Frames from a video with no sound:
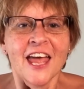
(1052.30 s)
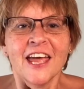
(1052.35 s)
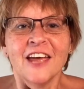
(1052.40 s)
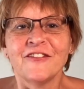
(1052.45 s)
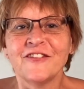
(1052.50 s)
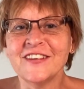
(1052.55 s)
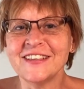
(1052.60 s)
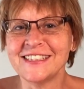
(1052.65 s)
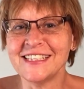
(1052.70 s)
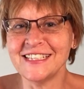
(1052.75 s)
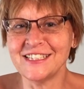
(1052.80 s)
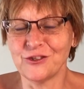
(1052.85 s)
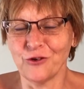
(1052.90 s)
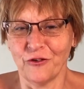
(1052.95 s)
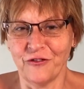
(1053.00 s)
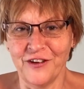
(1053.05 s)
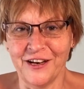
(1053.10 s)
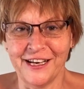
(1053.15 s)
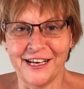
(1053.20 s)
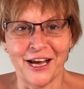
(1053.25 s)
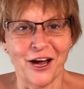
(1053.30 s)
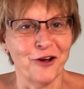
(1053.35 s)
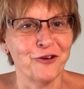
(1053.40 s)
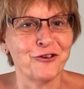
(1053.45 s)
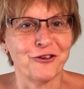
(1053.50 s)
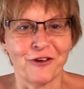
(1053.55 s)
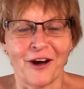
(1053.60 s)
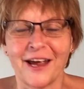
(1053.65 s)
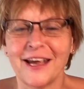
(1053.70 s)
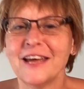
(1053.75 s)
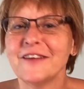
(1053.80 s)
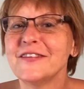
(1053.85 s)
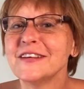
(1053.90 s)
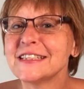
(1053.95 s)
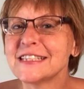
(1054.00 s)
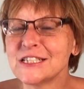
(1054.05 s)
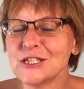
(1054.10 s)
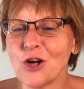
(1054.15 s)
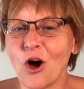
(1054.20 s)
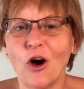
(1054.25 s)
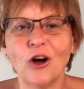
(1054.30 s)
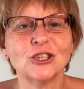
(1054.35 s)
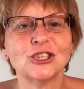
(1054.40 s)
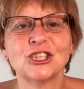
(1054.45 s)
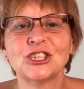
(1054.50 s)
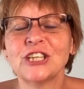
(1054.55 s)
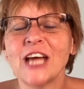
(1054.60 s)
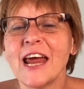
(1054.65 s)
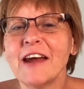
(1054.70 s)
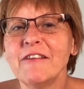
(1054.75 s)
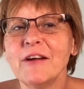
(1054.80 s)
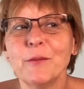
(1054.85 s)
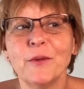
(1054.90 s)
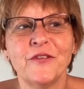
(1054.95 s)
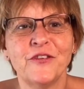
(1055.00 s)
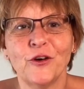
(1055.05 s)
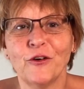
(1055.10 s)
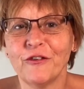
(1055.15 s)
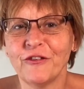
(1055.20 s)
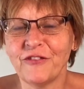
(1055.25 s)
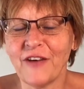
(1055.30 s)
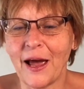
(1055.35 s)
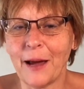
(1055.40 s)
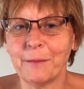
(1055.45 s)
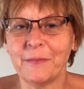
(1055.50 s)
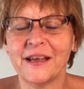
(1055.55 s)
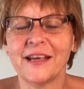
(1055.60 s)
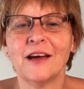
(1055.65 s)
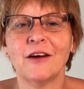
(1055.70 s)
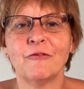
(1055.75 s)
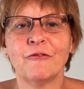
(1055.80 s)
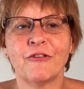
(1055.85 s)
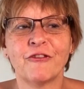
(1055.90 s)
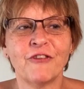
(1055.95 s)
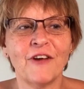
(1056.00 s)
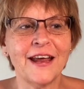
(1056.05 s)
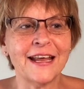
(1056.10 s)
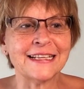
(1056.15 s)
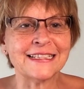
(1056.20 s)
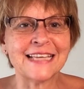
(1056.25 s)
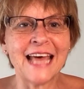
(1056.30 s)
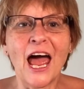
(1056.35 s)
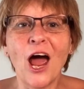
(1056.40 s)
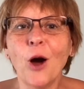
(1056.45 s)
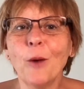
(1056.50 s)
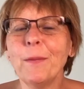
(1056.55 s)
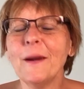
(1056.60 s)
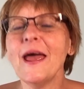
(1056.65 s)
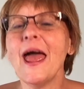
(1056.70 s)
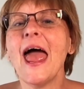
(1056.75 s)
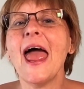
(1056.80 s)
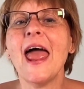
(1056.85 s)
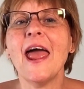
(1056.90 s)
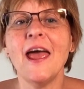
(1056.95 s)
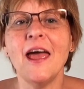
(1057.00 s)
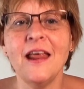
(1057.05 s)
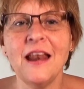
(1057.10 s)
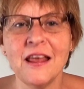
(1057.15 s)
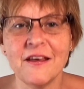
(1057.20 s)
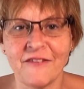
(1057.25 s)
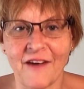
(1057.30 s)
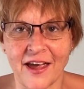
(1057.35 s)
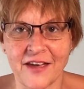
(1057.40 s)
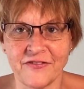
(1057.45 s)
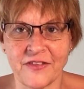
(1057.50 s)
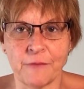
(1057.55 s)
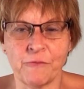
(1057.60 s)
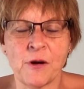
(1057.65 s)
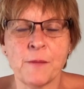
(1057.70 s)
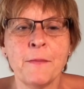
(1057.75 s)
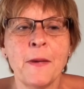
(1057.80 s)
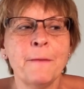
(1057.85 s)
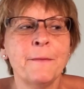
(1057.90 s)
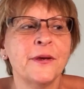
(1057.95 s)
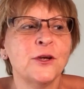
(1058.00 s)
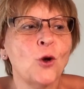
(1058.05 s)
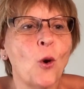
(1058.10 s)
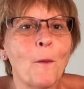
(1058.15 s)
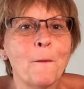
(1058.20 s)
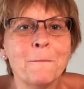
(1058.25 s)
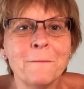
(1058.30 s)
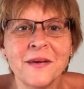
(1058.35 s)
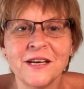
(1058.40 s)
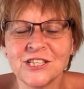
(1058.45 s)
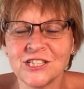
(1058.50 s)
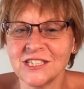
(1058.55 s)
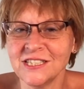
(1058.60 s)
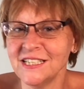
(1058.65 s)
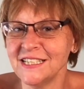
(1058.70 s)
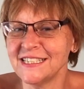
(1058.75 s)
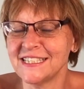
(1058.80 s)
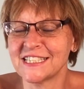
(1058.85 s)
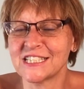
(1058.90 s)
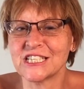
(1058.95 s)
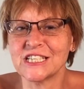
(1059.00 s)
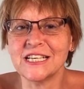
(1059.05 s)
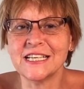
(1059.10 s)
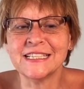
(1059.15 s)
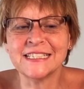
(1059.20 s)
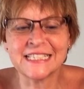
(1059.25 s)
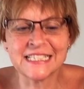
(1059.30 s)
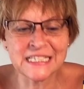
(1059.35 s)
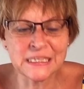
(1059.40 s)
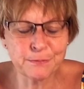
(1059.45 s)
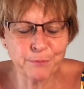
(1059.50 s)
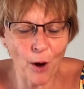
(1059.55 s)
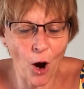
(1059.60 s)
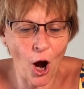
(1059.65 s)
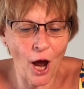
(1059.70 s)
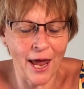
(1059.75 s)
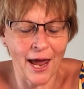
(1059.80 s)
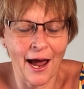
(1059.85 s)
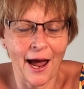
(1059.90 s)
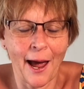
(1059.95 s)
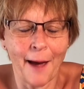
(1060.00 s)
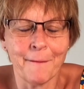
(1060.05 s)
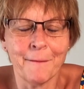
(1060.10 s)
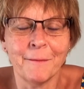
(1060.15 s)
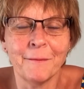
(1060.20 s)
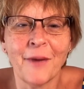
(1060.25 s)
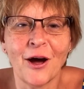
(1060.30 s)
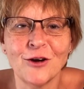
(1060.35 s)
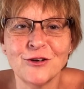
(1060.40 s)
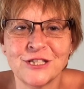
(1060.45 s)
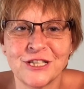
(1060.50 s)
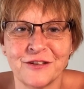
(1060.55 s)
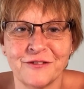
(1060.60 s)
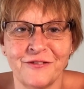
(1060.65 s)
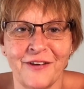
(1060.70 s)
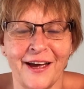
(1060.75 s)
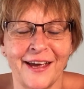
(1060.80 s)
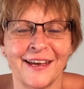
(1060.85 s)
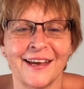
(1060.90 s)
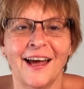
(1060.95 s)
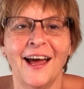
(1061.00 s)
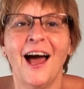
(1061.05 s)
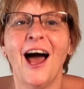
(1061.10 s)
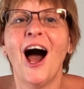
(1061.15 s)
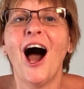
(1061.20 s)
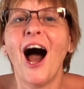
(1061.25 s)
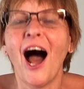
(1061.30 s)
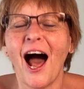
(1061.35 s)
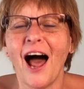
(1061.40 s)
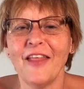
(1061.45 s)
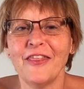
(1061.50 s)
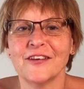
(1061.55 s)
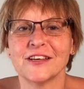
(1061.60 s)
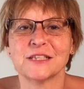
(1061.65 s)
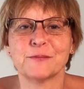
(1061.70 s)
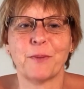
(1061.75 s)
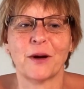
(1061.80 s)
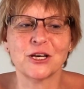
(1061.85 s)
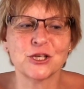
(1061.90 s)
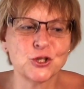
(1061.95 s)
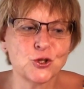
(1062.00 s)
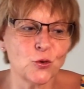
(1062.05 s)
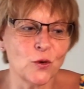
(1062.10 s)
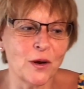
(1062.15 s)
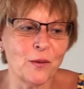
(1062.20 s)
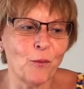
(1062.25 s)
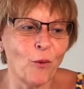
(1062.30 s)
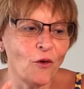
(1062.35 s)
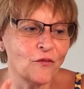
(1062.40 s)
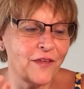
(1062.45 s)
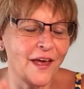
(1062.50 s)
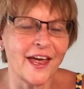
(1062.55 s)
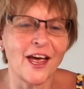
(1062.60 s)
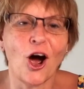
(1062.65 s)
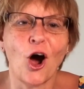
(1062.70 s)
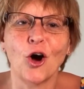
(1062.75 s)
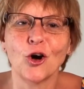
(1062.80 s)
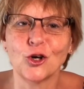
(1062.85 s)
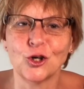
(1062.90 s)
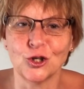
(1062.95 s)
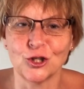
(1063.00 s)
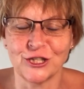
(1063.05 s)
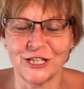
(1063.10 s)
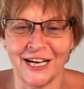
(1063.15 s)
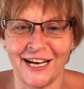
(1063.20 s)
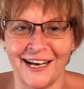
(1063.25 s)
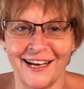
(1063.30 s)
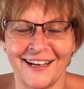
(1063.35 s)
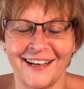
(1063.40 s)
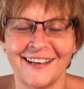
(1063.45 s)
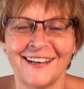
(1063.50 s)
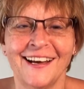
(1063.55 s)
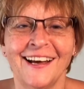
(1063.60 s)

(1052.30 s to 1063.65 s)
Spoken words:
If this is your video, great. If it's not, share it with your family and friends. Help elevate them. Remember, your mission is to inspire and motivate others by doing what they are good at.